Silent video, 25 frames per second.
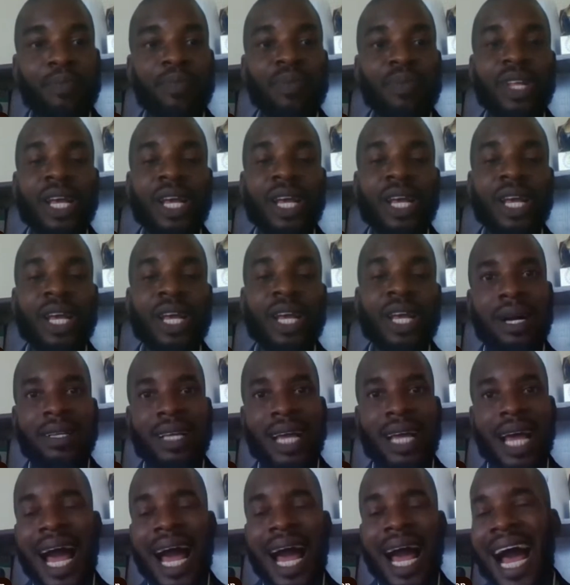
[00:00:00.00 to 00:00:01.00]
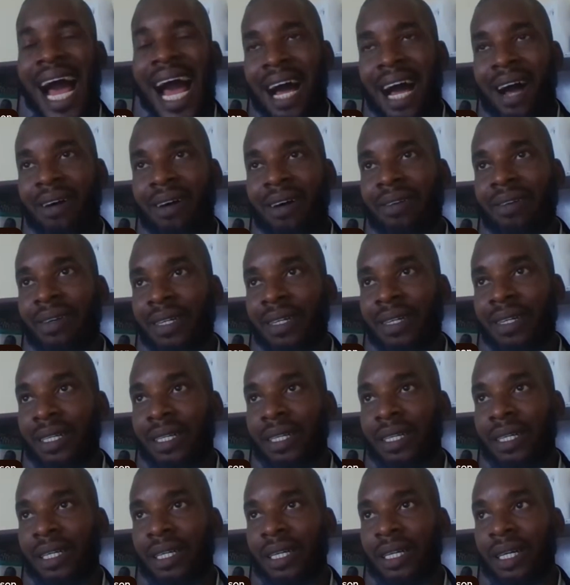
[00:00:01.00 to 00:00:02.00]
about how
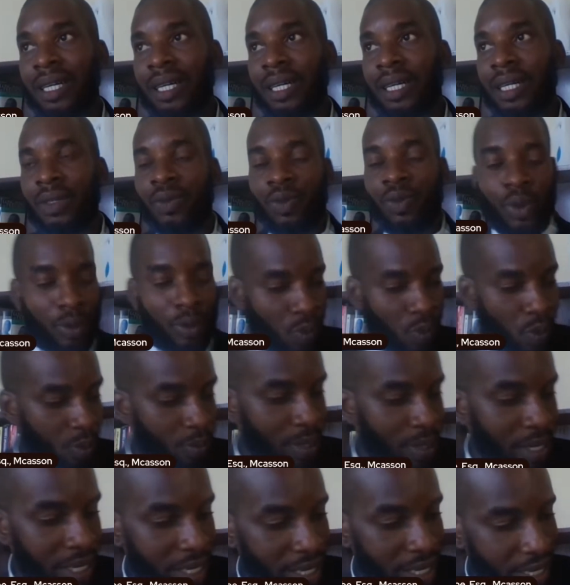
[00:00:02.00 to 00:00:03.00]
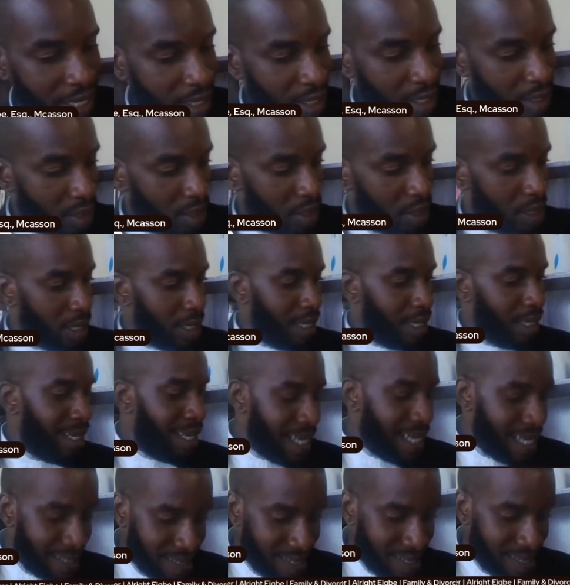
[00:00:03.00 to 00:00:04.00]
will be
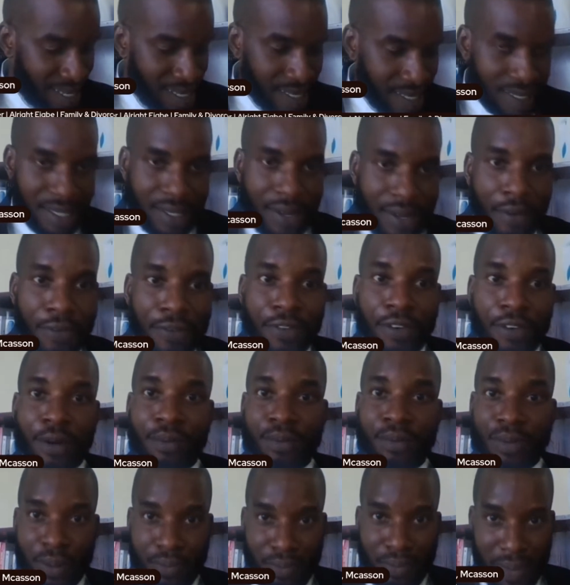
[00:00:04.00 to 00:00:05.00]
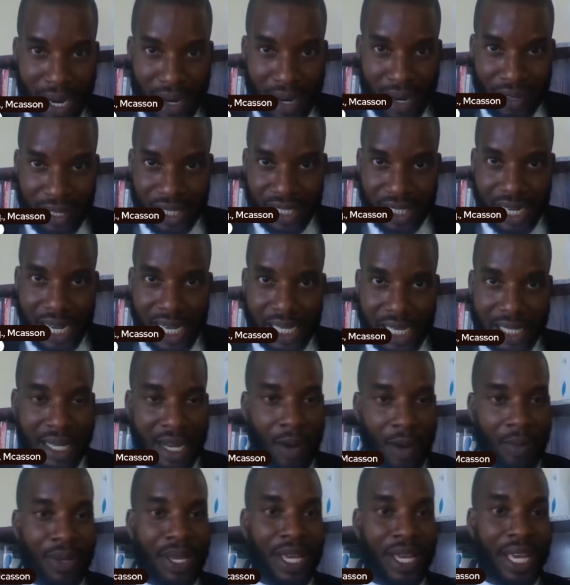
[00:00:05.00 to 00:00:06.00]
lessons from the Marriage Act. I'll be
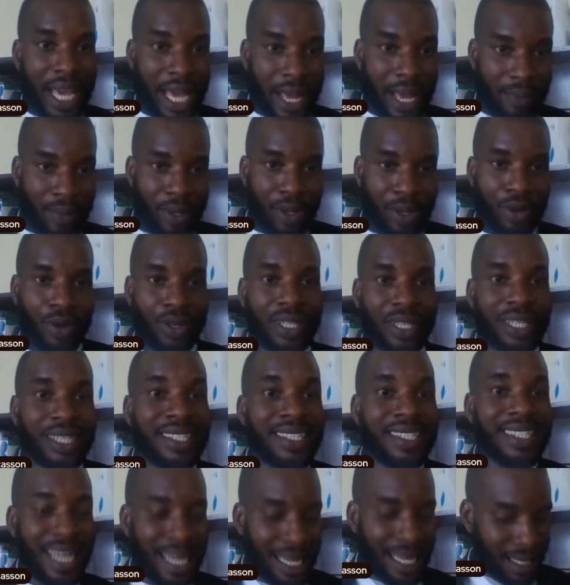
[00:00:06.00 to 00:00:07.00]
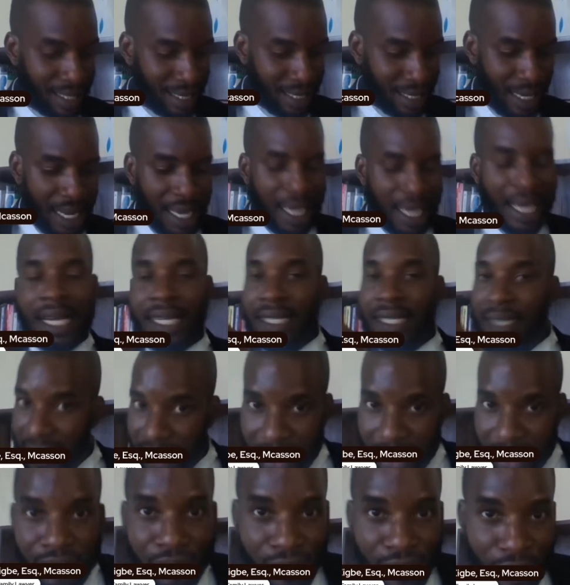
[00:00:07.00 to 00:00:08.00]
happy you understand things
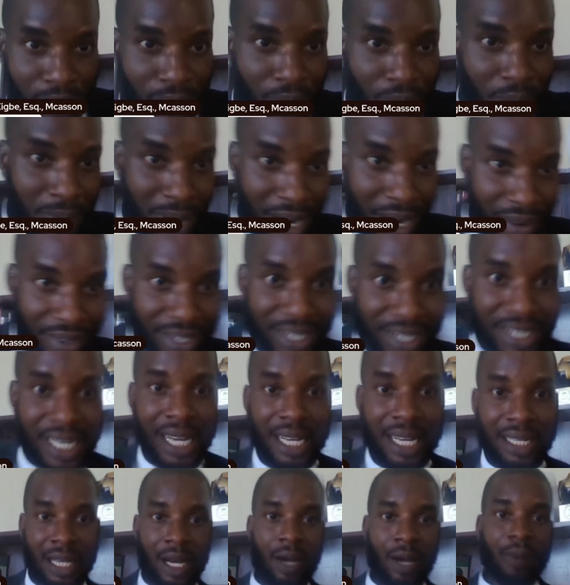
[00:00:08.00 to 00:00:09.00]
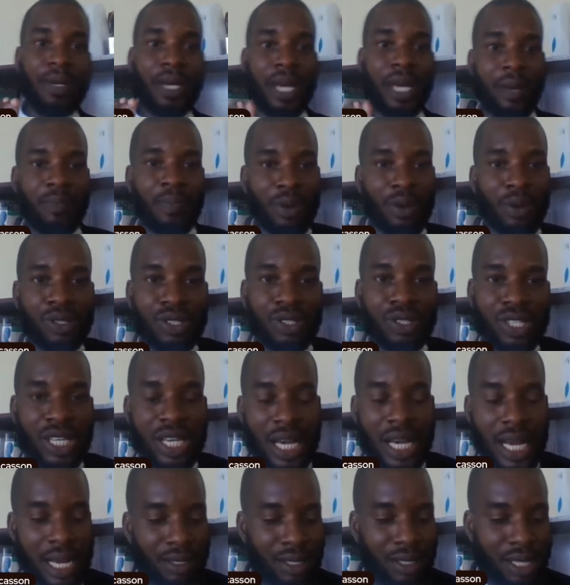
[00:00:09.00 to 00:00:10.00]
from the Marriage Act. I'll be happy you see how
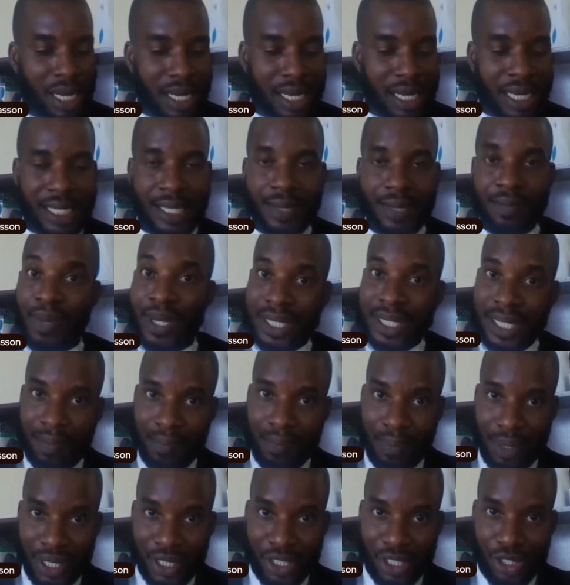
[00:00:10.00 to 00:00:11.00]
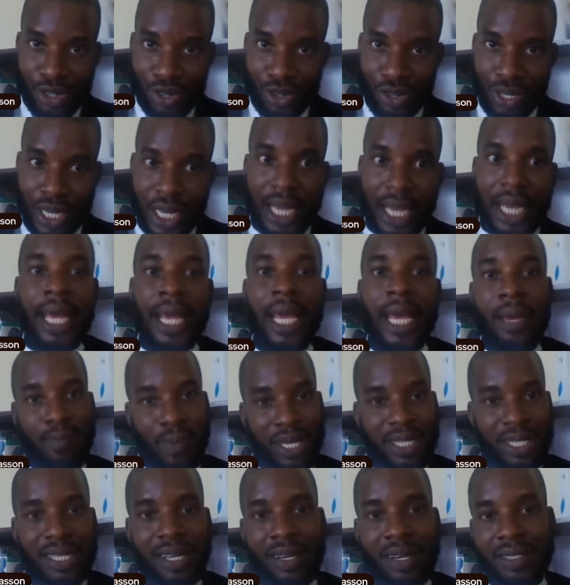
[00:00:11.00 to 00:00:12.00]
you can get a better picture and better
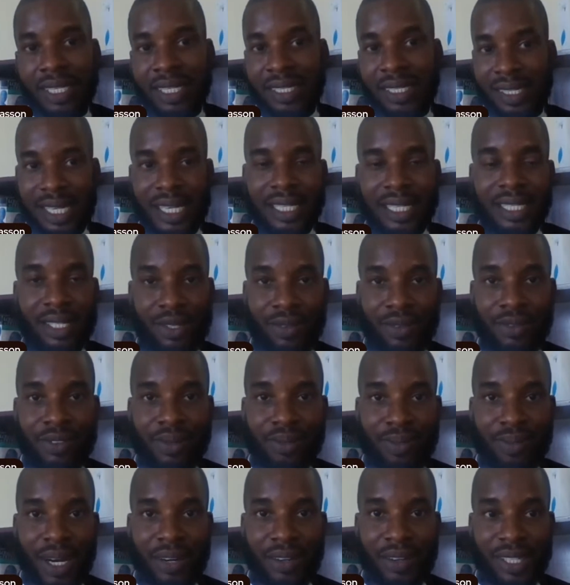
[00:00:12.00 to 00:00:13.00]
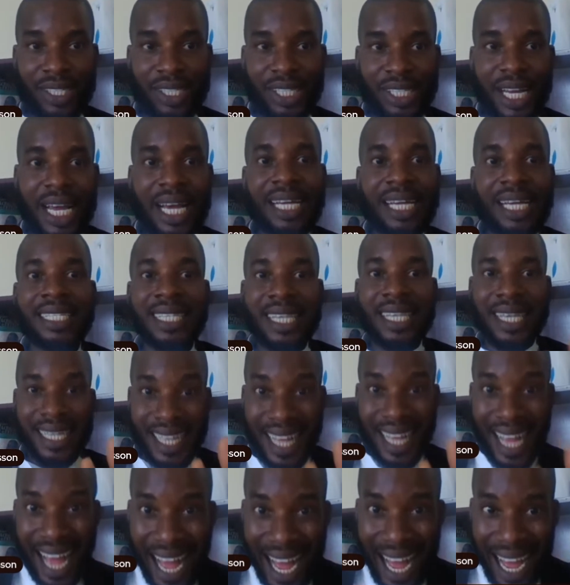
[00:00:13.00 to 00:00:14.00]
understanding of the Marriage Act and
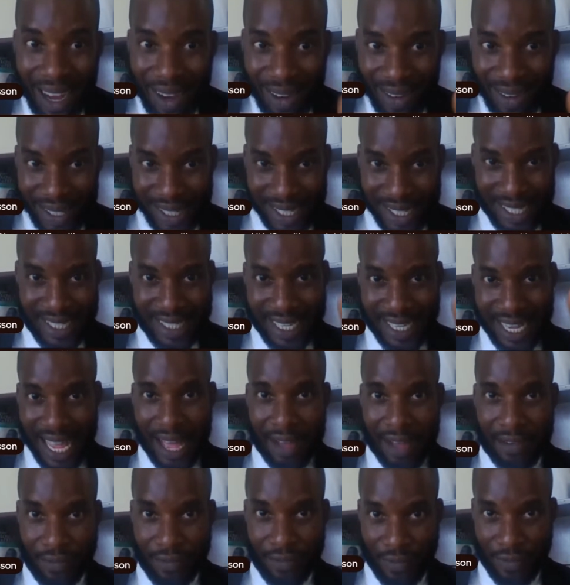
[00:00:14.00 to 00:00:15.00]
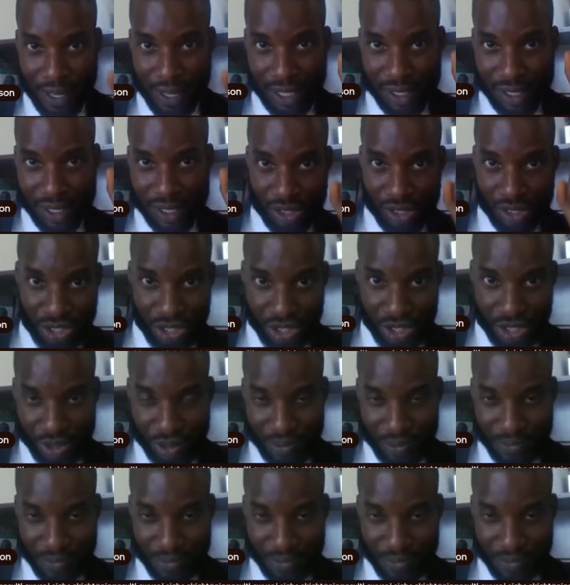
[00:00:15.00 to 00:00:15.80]
how it affects you,